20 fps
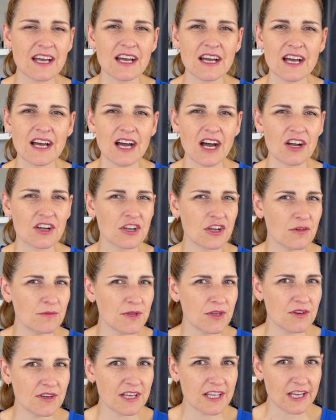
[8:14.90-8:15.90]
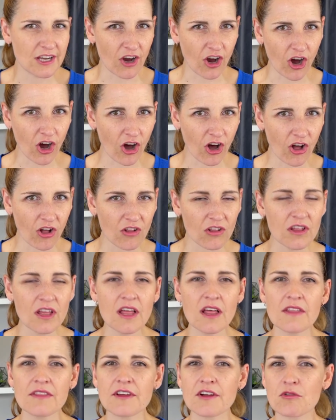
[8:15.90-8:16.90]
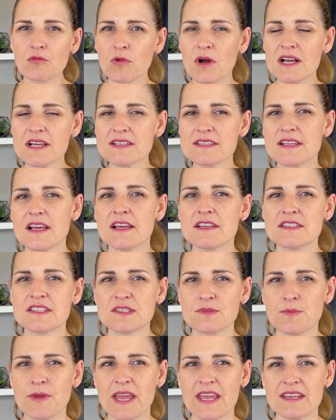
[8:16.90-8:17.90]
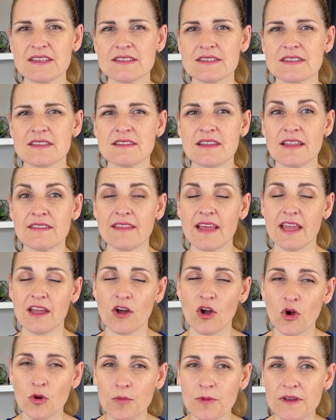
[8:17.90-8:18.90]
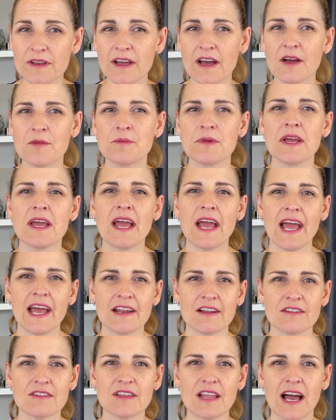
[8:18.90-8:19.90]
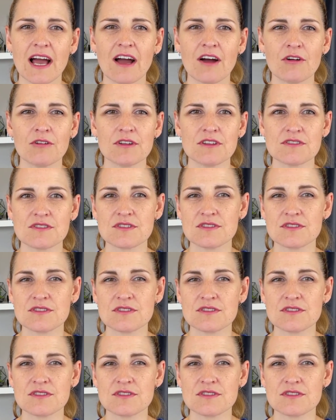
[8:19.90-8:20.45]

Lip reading: a community hall, there was a space that they opened up and allowed,